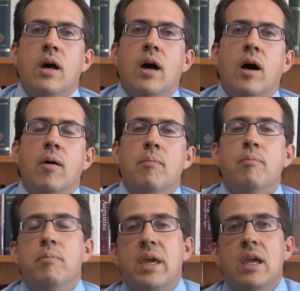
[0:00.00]
um,
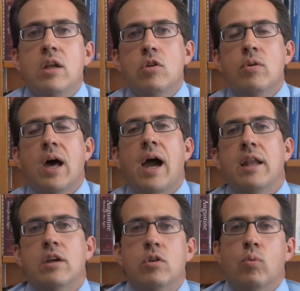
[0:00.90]
being
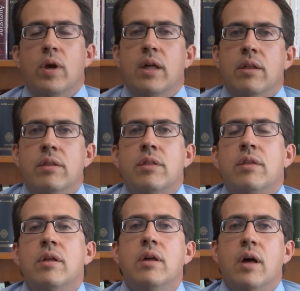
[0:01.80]
united with
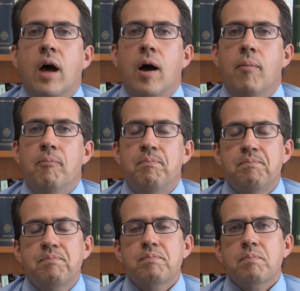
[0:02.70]
um,
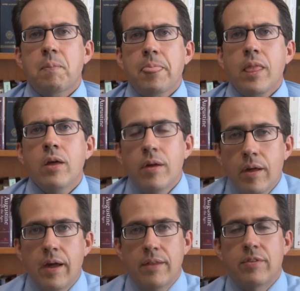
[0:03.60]

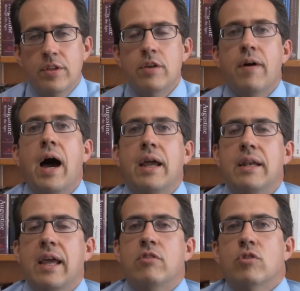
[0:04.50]
uh, the
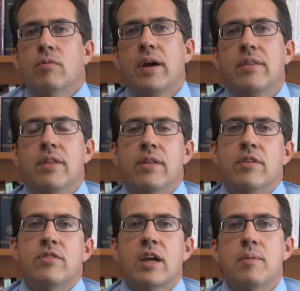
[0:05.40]
divine nature, right? The,
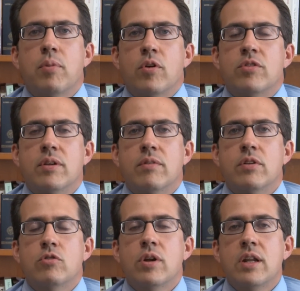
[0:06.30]
the second person of the
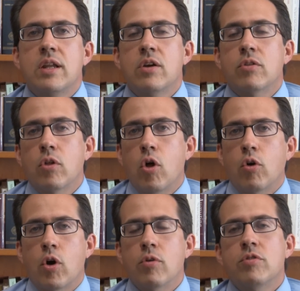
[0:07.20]
Trinity or the
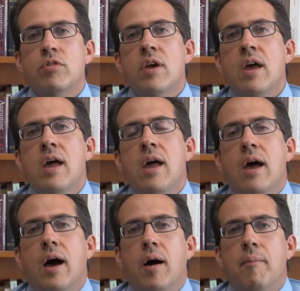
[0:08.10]
Logos.
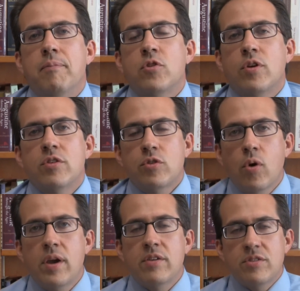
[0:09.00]
Um, so
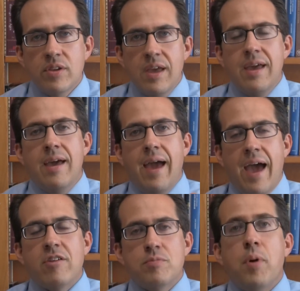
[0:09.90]
Nestorius
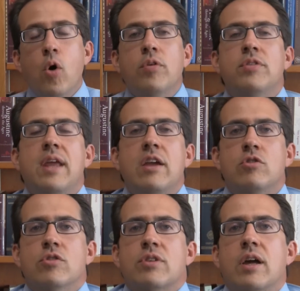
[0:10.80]
has both
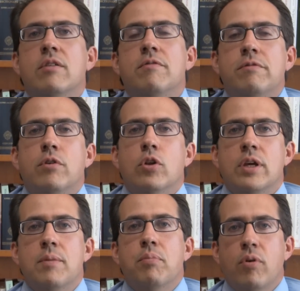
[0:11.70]
natures kind of
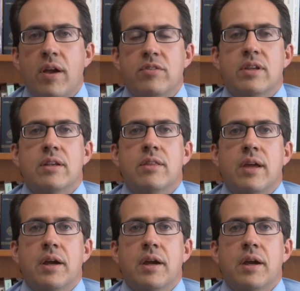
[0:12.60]
fully present